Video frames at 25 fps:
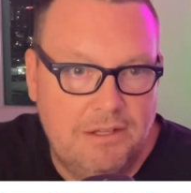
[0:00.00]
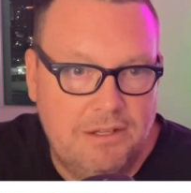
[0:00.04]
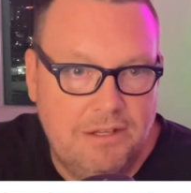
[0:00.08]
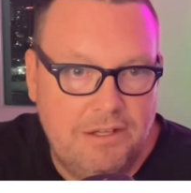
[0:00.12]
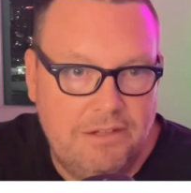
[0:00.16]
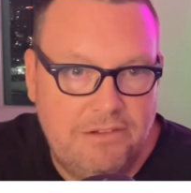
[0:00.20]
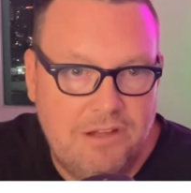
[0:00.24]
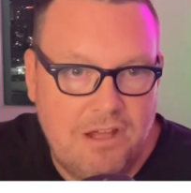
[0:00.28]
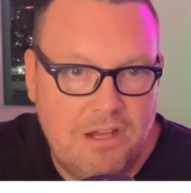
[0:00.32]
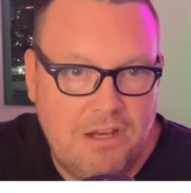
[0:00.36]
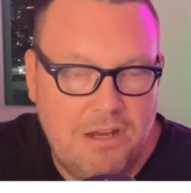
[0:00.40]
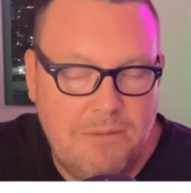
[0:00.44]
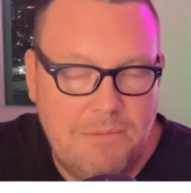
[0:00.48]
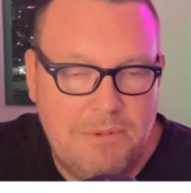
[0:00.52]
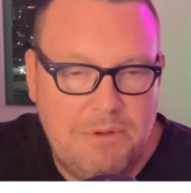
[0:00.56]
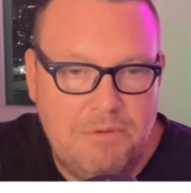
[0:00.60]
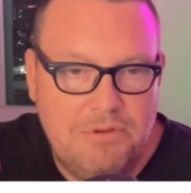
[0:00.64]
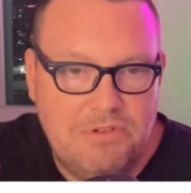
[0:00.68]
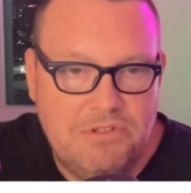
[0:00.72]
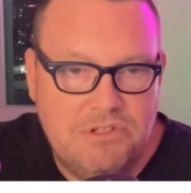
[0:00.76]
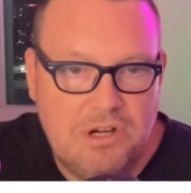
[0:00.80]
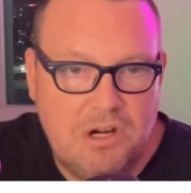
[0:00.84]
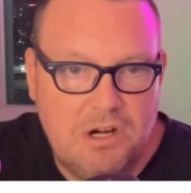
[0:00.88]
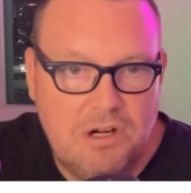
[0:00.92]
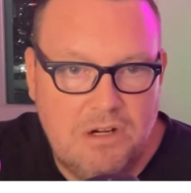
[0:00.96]
It dawned on me
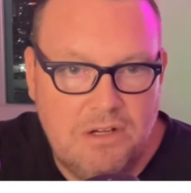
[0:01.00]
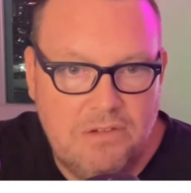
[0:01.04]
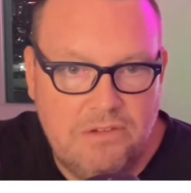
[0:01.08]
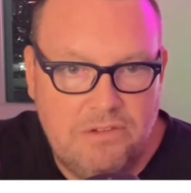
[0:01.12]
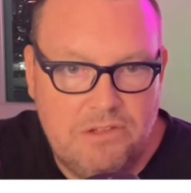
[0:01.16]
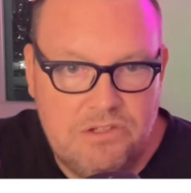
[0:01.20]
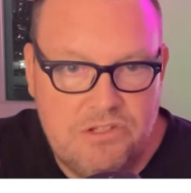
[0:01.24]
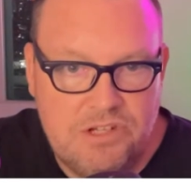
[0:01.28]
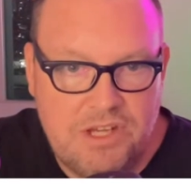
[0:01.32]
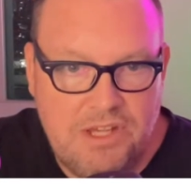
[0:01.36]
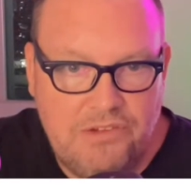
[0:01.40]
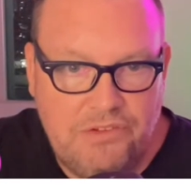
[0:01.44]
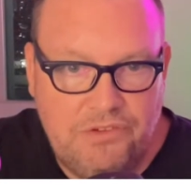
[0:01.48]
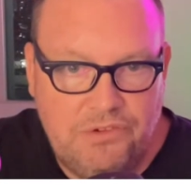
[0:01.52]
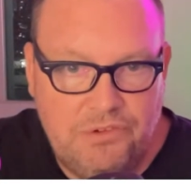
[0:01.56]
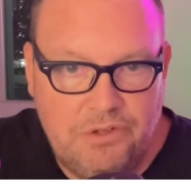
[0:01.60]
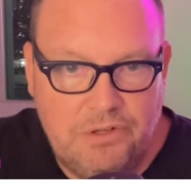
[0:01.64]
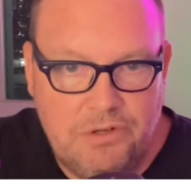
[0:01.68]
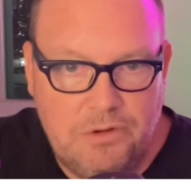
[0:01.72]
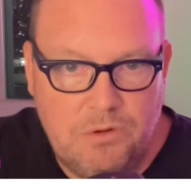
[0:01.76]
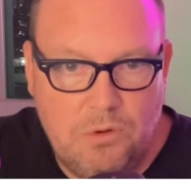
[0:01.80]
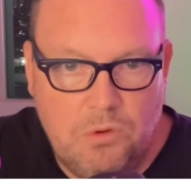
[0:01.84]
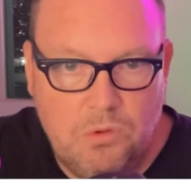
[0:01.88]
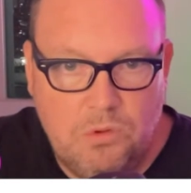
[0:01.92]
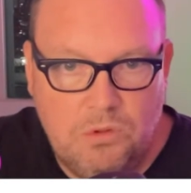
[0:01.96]
Richard Hart is a jester
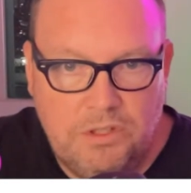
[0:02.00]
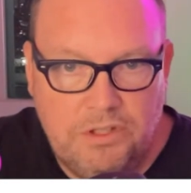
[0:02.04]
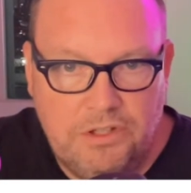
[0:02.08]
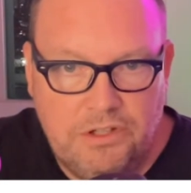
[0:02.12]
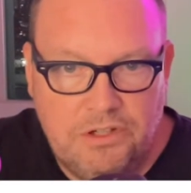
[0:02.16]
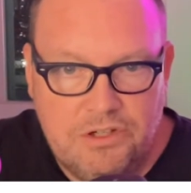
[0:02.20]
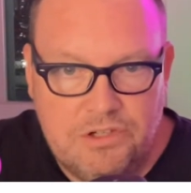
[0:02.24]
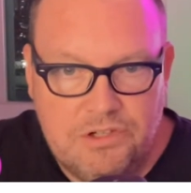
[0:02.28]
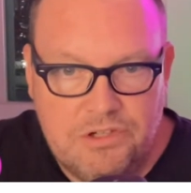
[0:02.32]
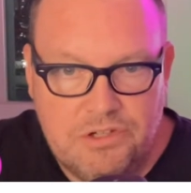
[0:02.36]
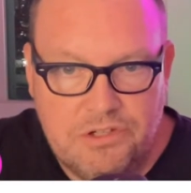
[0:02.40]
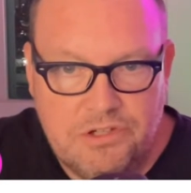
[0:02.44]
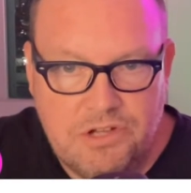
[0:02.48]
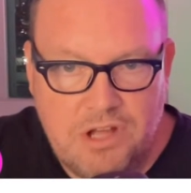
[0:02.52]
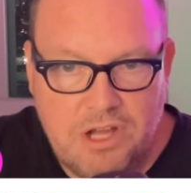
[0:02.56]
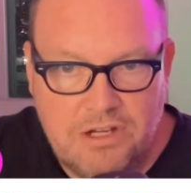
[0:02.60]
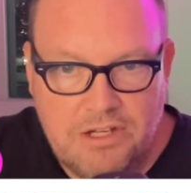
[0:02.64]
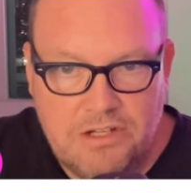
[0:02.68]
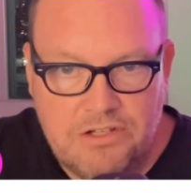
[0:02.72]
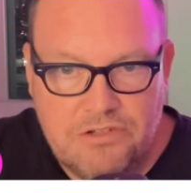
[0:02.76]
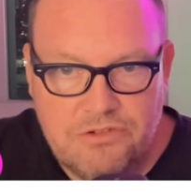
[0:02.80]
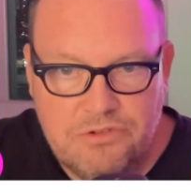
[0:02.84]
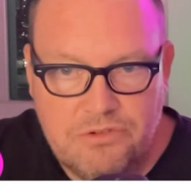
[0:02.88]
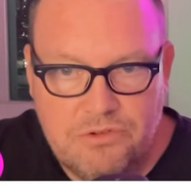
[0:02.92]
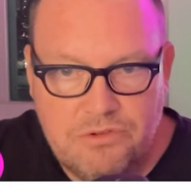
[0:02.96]
in old literature,
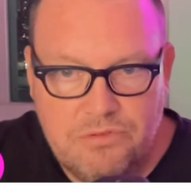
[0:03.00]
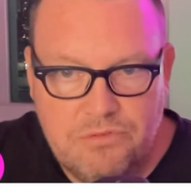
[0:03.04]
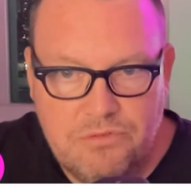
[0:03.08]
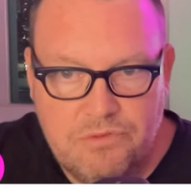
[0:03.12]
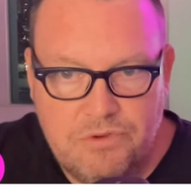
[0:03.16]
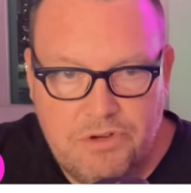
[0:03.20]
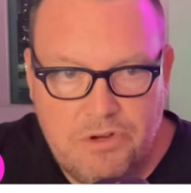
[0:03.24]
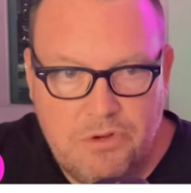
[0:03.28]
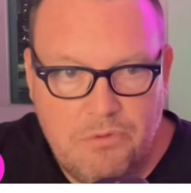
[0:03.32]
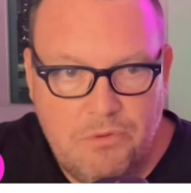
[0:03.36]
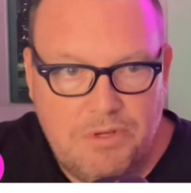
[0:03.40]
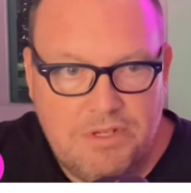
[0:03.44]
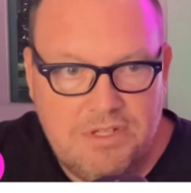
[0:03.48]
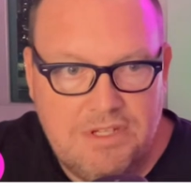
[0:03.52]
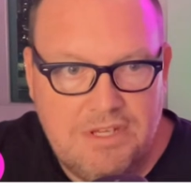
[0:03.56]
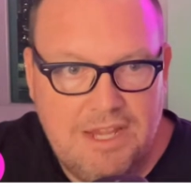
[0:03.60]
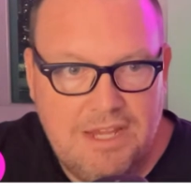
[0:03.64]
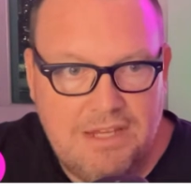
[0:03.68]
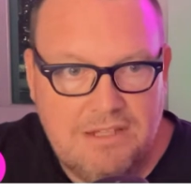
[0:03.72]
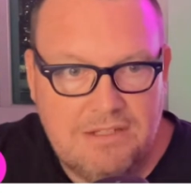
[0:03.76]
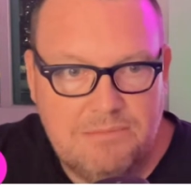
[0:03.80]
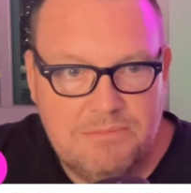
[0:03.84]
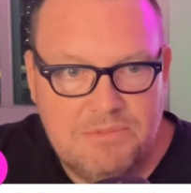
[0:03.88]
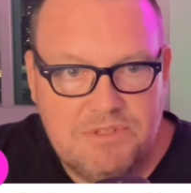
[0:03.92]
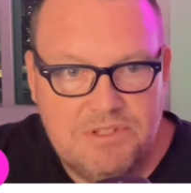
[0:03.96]
talking truth when no one
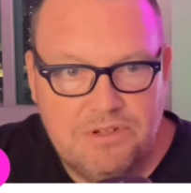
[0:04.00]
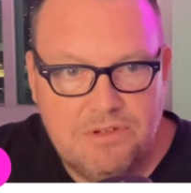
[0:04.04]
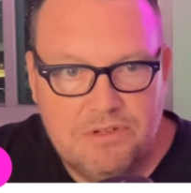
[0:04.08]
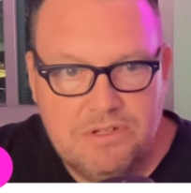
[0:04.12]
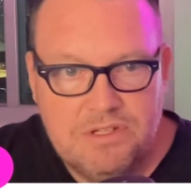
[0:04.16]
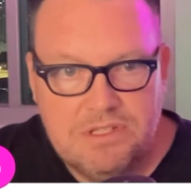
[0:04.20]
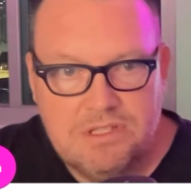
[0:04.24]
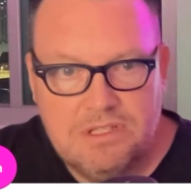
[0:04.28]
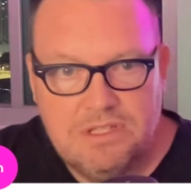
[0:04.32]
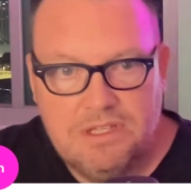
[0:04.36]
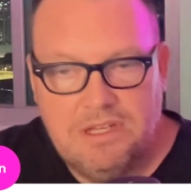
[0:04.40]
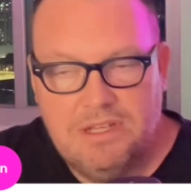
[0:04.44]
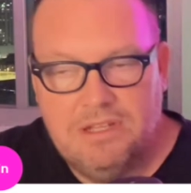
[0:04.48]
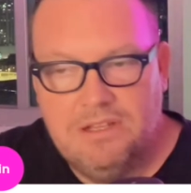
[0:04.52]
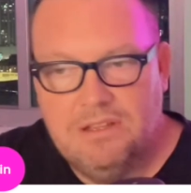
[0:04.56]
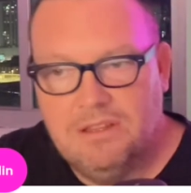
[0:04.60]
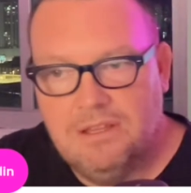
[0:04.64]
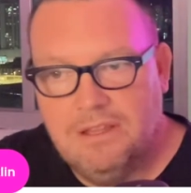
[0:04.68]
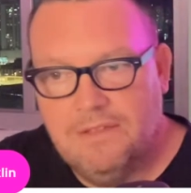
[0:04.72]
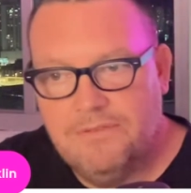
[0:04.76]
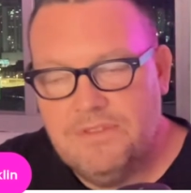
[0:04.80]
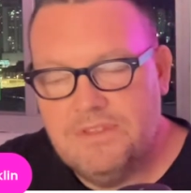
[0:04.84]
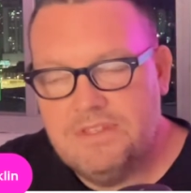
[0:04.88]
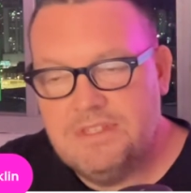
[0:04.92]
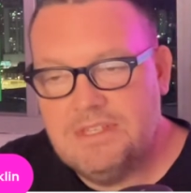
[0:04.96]
takes him seriously.
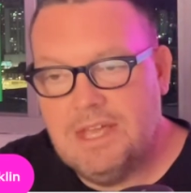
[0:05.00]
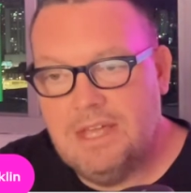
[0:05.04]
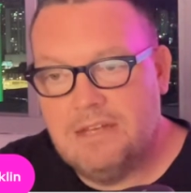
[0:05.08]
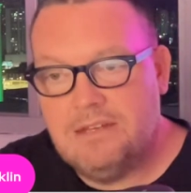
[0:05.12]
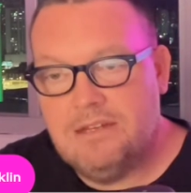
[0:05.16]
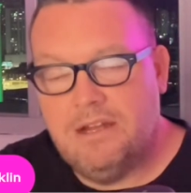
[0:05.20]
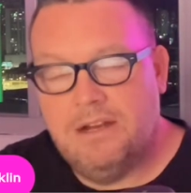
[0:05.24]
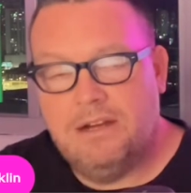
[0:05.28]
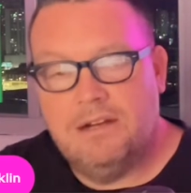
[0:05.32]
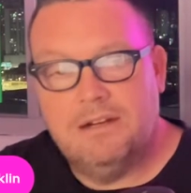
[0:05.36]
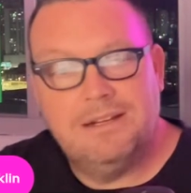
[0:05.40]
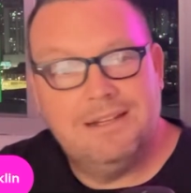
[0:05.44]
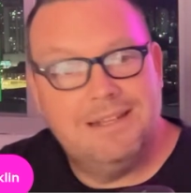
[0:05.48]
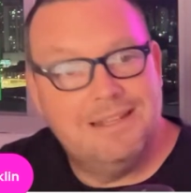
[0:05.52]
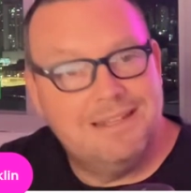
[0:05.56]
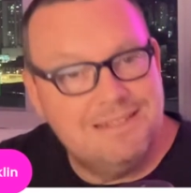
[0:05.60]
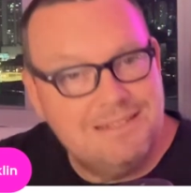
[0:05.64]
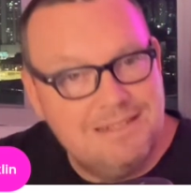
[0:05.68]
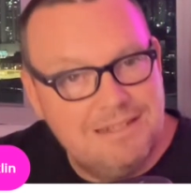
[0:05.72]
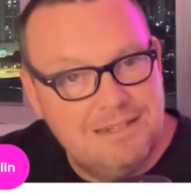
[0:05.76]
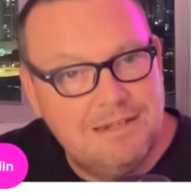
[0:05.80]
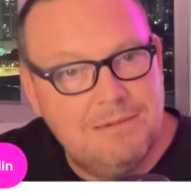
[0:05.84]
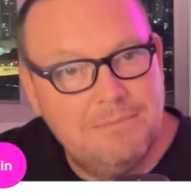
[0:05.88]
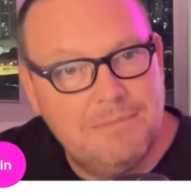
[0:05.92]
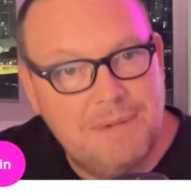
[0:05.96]
Love the satire.
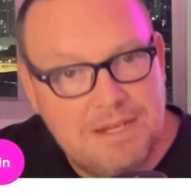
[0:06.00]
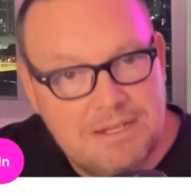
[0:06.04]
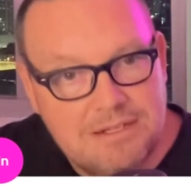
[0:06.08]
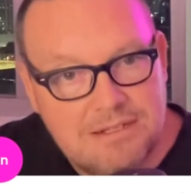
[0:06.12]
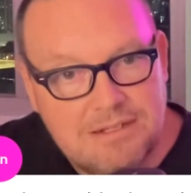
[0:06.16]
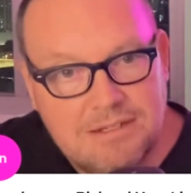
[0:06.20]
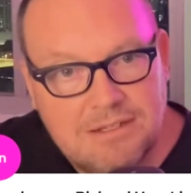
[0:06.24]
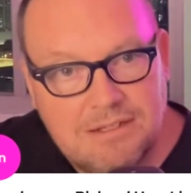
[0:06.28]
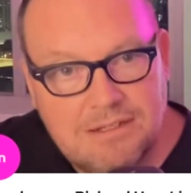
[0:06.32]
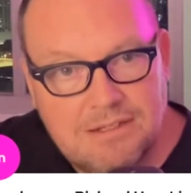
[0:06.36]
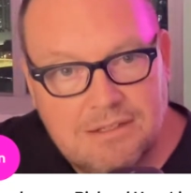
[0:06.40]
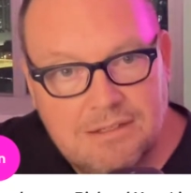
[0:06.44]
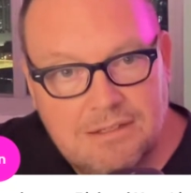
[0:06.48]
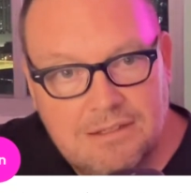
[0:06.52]
Isn't it amazing?